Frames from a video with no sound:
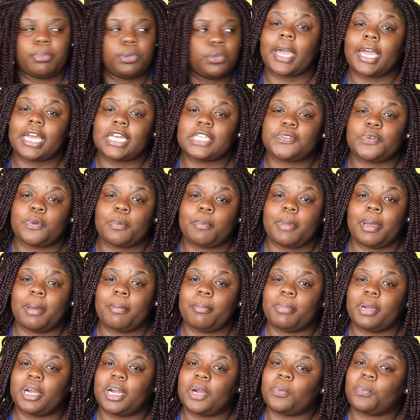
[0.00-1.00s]
You guys
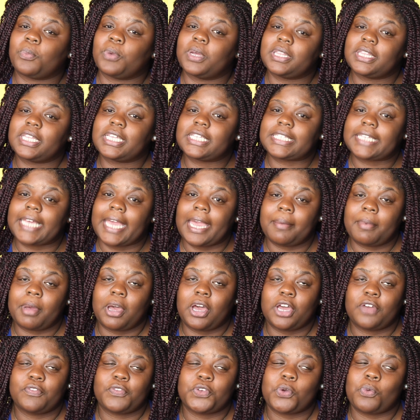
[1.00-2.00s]
remember when this came
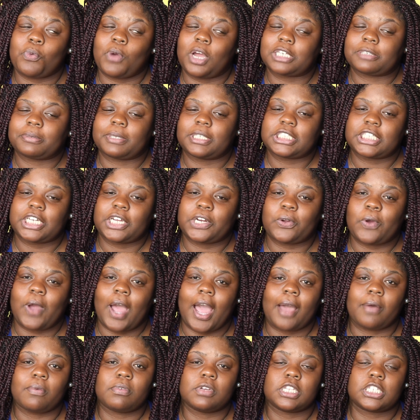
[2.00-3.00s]
out, if you watch my channel,
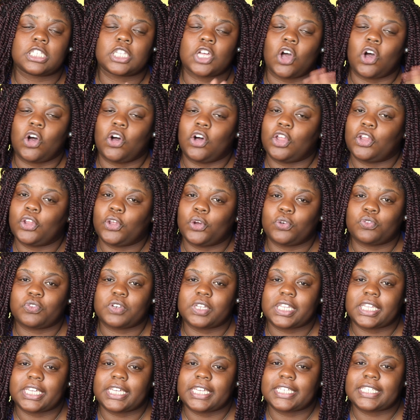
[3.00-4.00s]
I was all
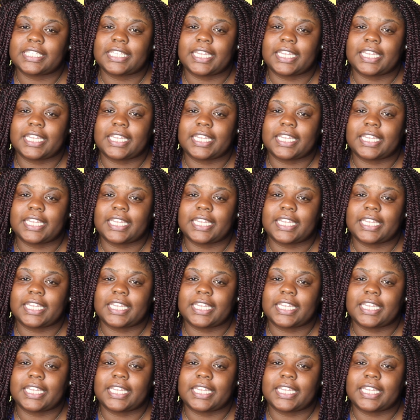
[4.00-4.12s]
over this.